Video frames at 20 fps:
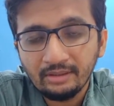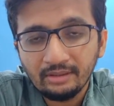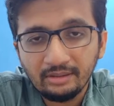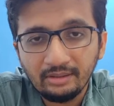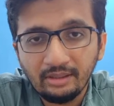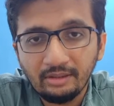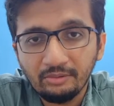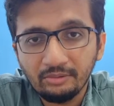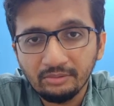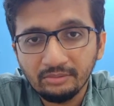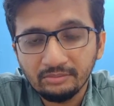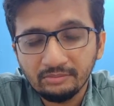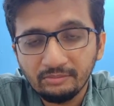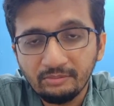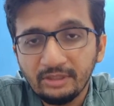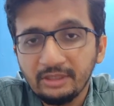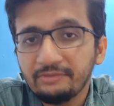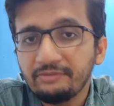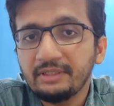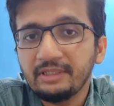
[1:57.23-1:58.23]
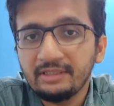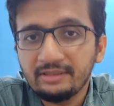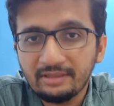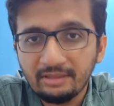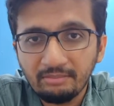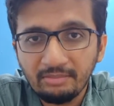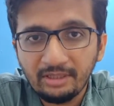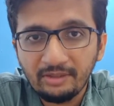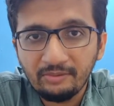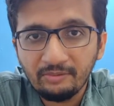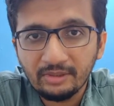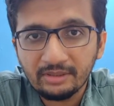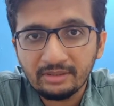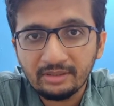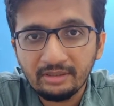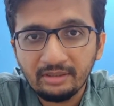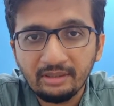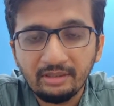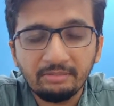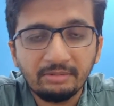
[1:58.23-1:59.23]
Now, if it hits a blood
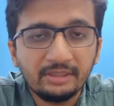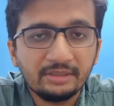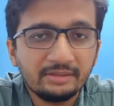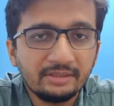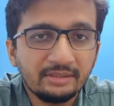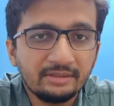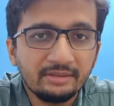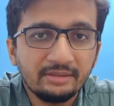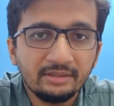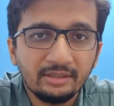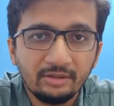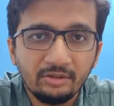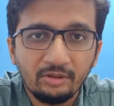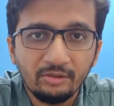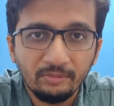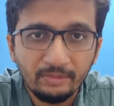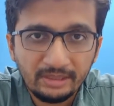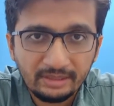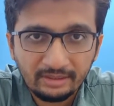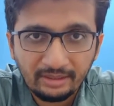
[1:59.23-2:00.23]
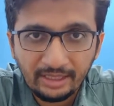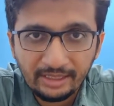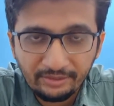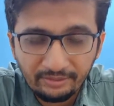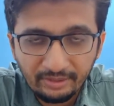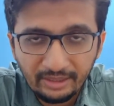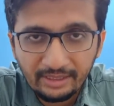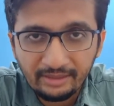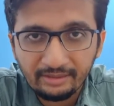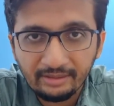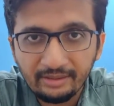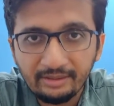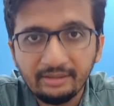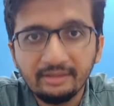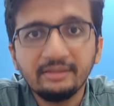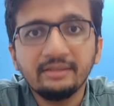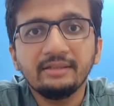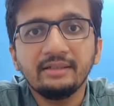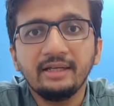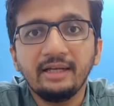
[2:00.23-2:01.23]
vessel, a plastic surgeon can always isolate it
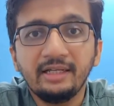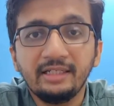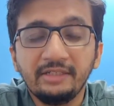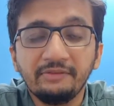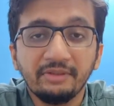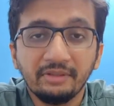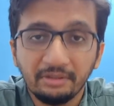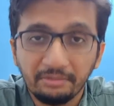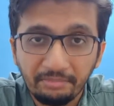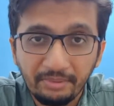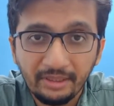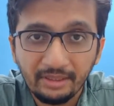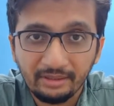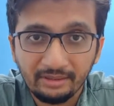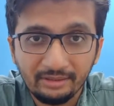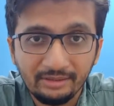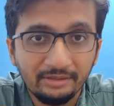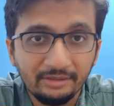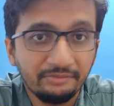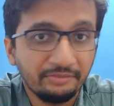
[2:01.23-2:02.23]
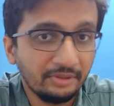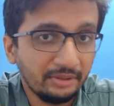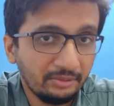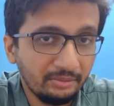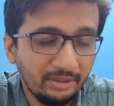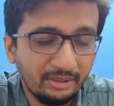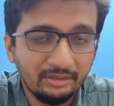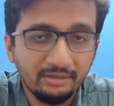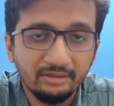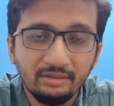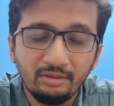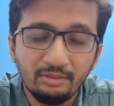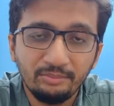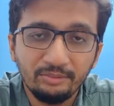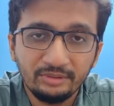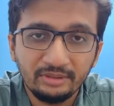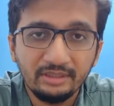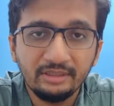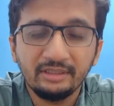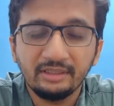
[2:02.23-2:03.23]
and even repair it if required.
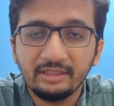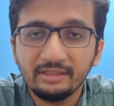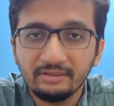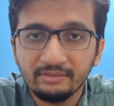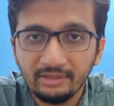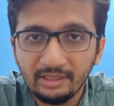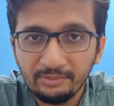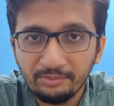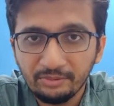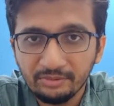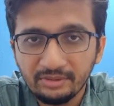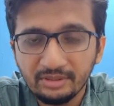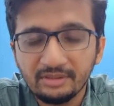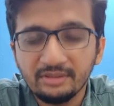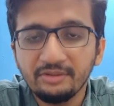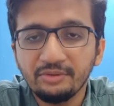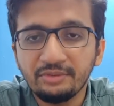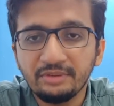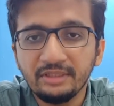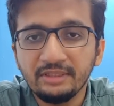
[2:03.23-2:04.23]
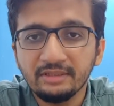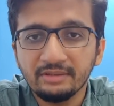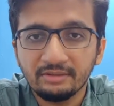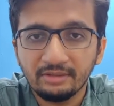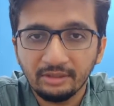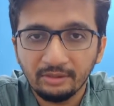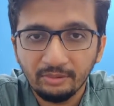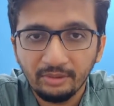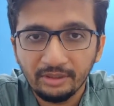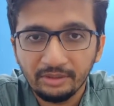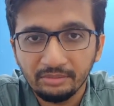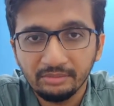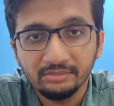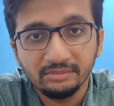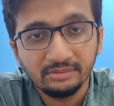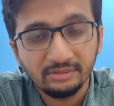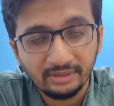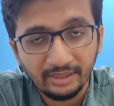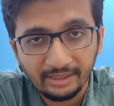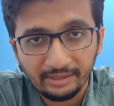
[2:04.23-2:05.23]
Obviously, in a case of liposuction, usually just required to
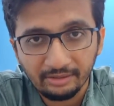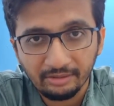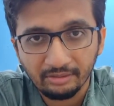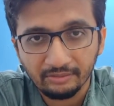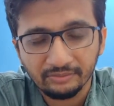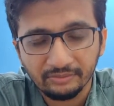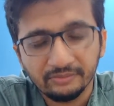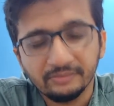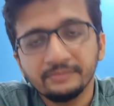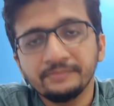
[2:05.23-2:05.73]
tie it off.